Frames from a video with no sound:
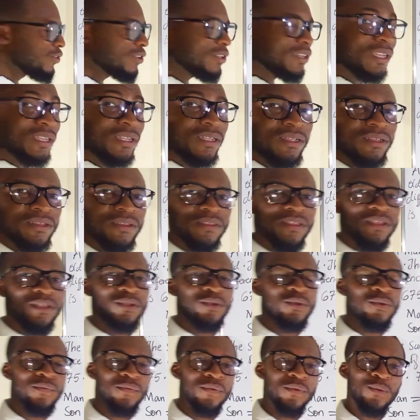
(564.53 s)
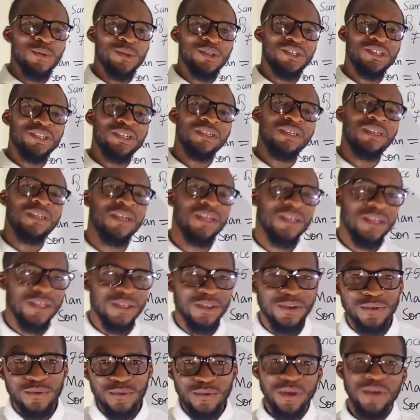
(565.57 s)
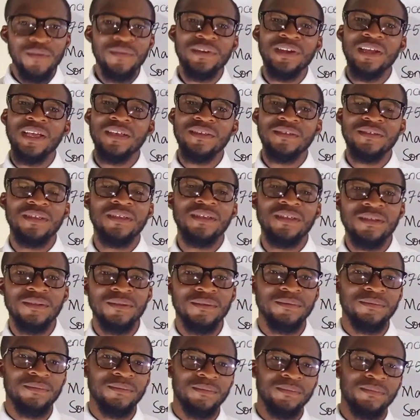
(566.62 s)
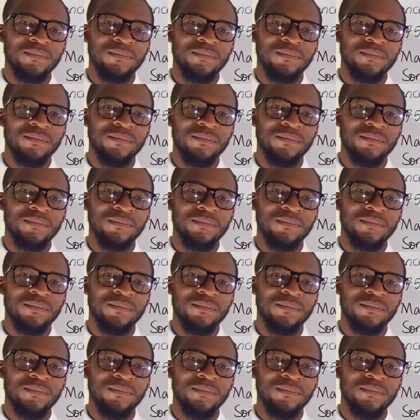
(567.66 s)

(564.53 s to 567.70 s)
you today. Thank you for watching. Do have a nice day.